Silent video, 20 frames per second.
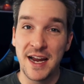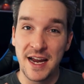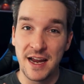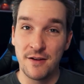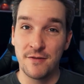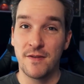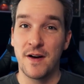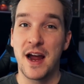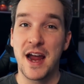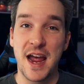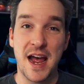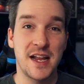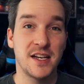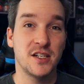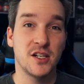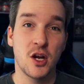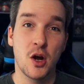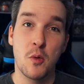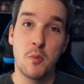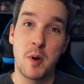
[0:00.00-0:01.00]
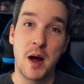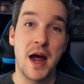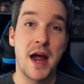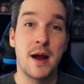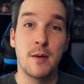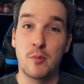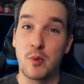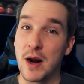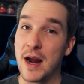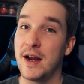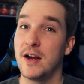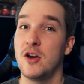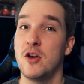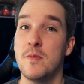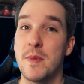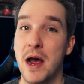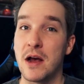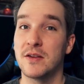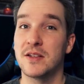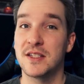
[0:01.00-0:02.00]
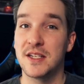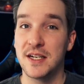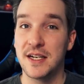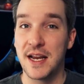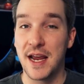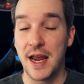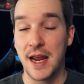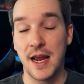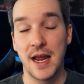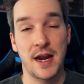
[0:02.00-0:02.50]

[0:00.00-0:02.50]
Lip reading: If I had to go buy a brand new mouse today